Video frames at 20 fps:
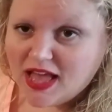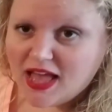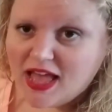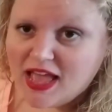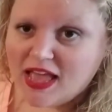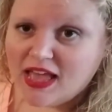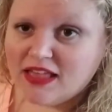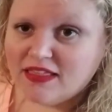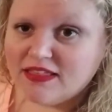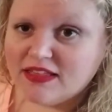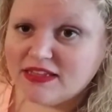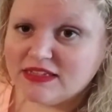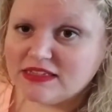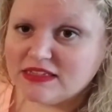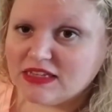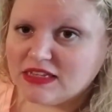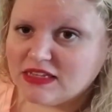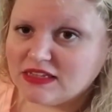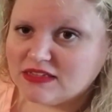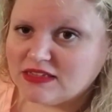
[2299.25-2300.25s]
And this
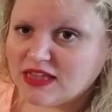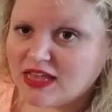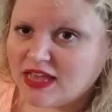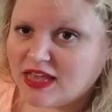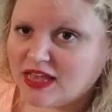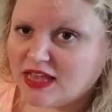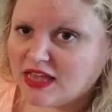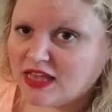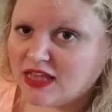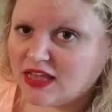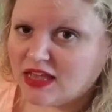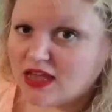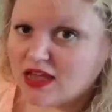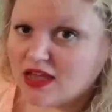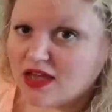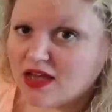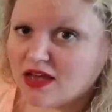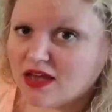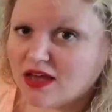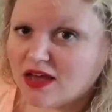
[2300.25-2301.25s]
is a
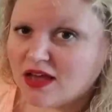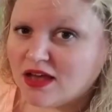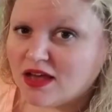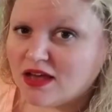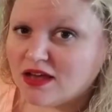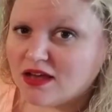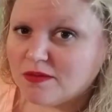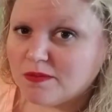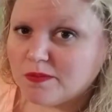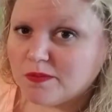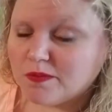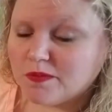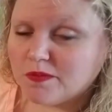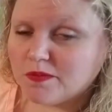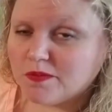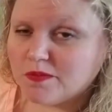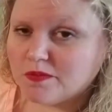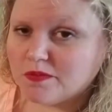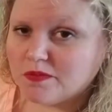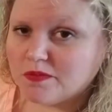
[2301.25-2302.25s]

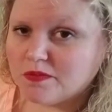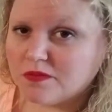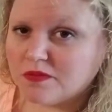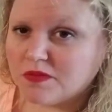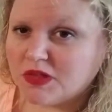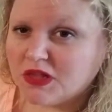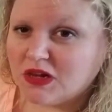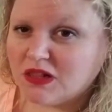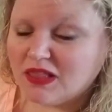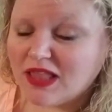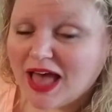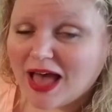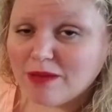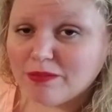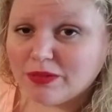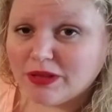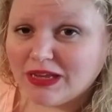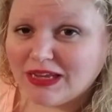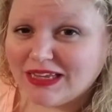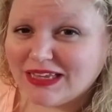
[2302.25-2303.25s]
little lap
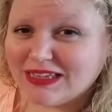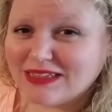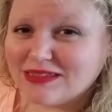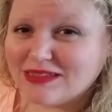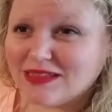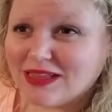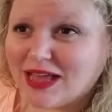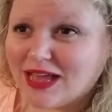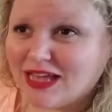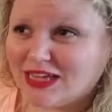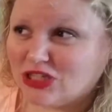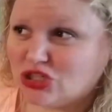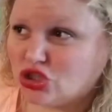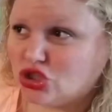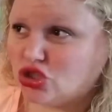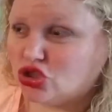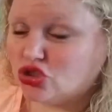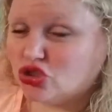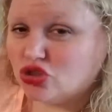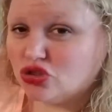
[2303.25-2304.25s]
blanket
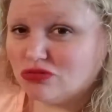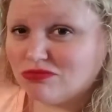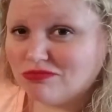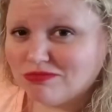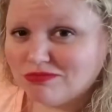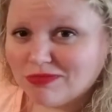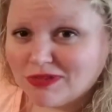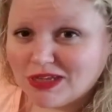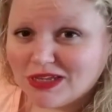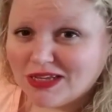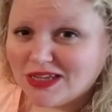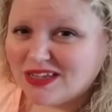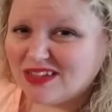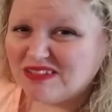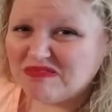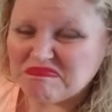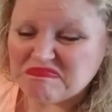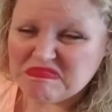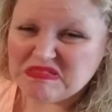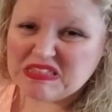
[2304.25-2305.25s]
slash
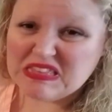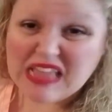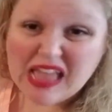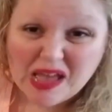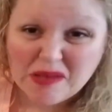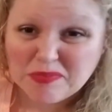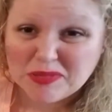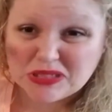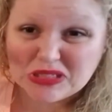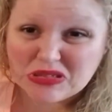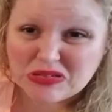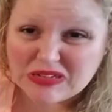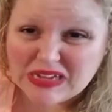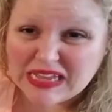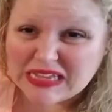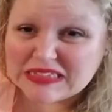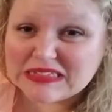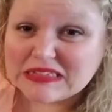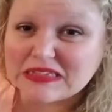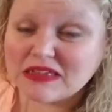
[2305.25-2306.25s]

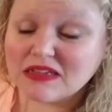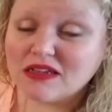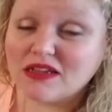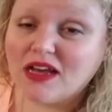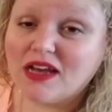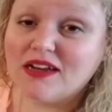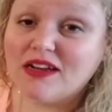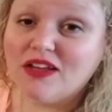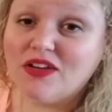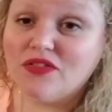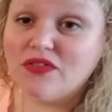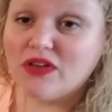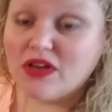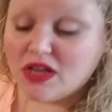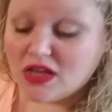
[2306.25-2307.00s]
tapestry-esque kind of